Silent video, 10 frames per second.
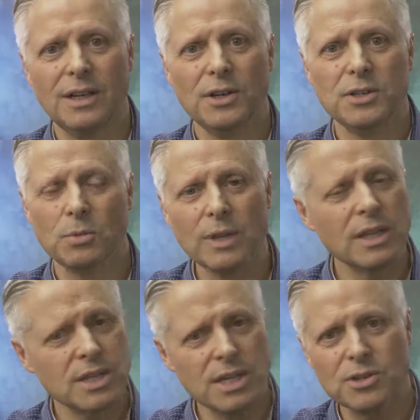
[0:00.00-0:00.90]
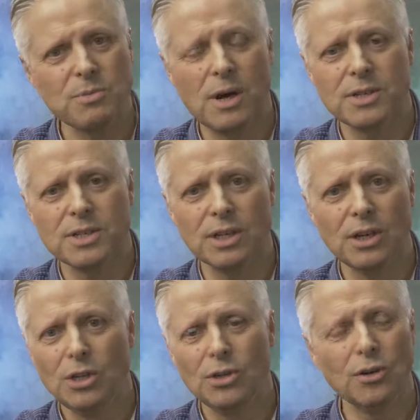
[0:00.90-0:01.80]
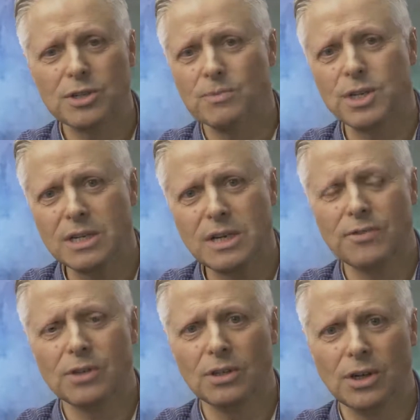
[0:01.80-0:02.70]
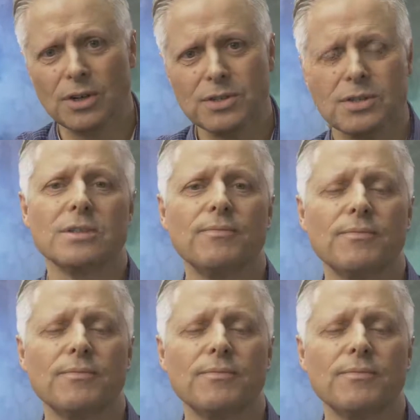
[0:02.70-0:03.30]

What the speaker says: And so within sales and marketing, you've got some significant costs.